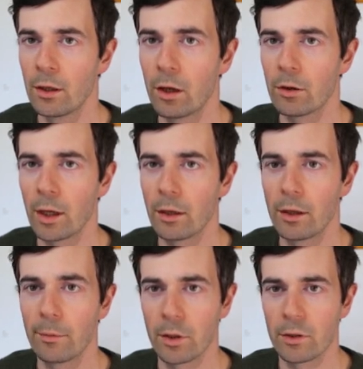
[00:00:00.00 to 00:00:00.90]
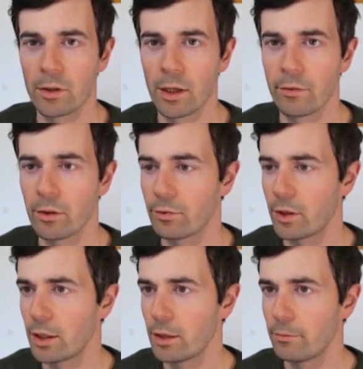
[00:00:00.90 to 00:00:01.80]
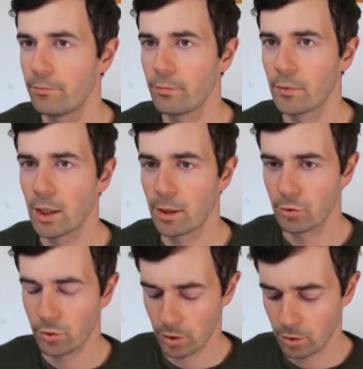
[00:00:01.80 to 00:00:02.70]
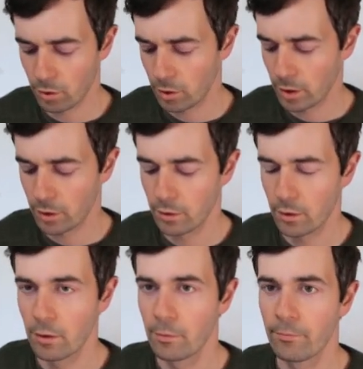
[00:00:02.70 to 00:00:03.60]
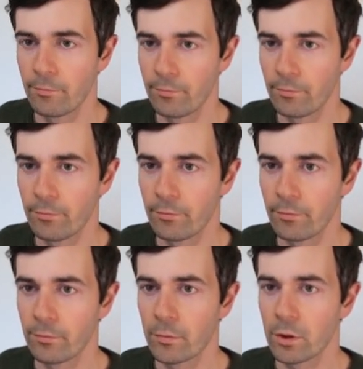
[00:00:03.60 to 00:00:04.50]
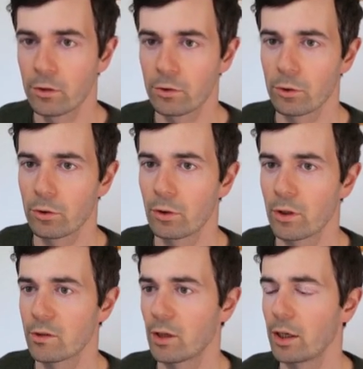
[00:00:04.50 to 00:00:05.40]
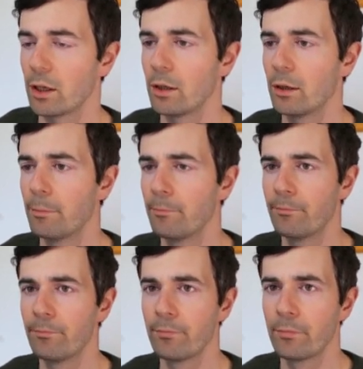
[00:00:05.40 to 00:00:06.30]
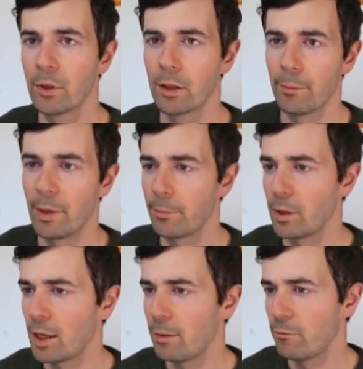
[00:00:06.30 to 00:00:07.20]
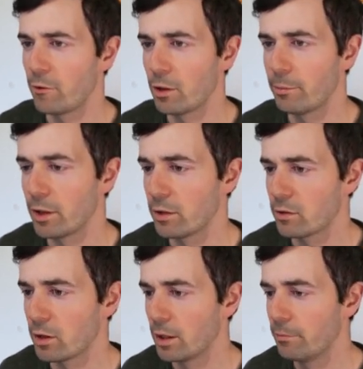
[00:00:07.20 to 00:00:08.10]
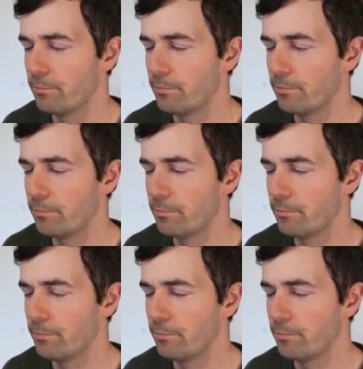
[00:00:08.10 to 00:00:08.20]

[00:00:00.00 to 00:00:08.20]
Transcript: Okay, I'm going to save this file, and I'm just going to call it Soto Design. The map name followed by design.